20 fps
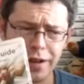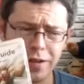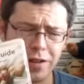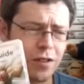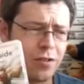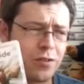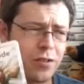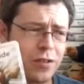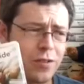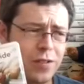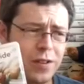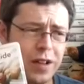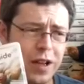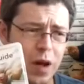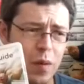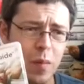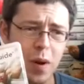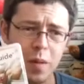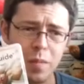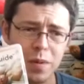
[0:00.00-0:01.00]
I got a funny
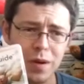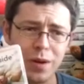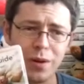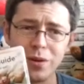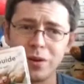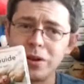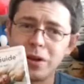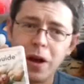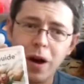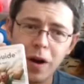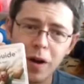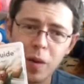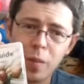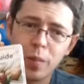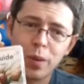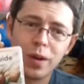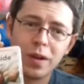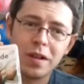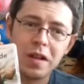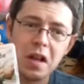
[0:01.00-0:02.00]
feeling it might be
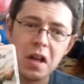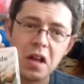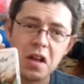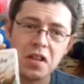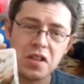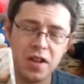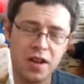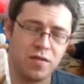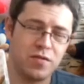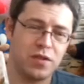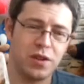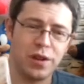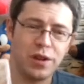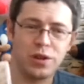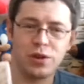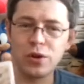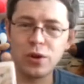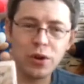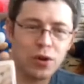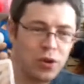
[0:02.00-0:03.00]
unlockable. You have to
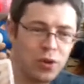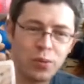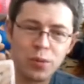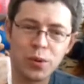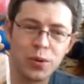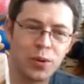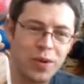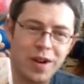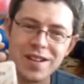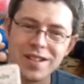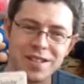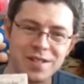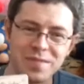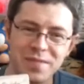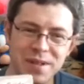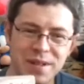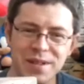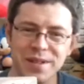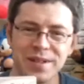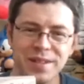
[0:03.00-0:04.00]
like cook one
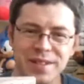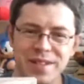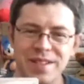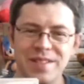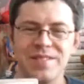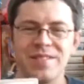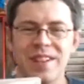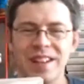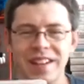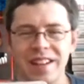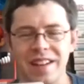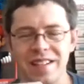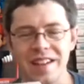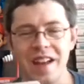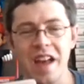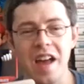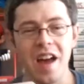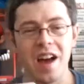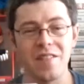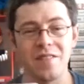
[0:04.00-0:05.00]
recipe or something like
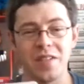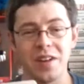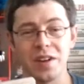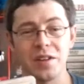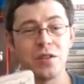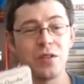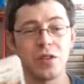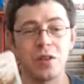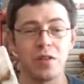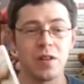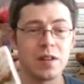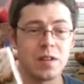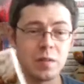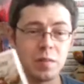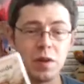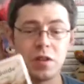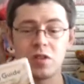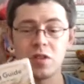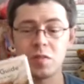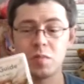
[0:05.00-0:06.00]
that. And by cook a
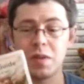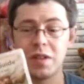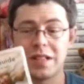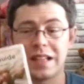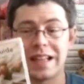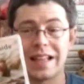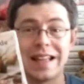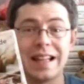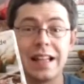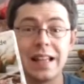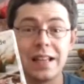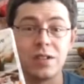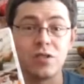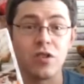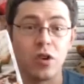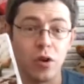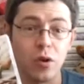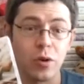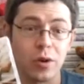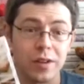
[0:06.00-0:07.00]
recipe, it just means like click
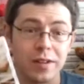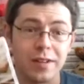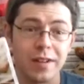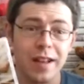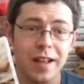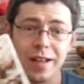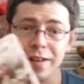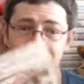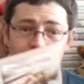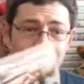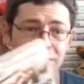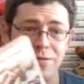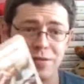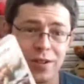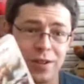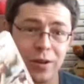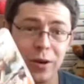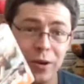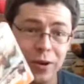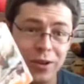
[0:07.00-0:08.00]
through it. You don't have
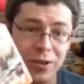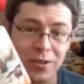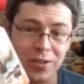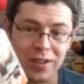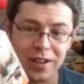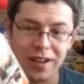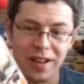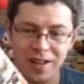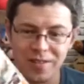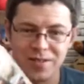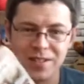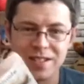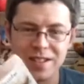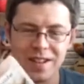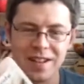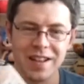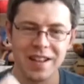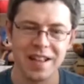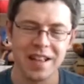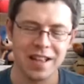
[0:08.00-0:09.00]
to cook in real life. It's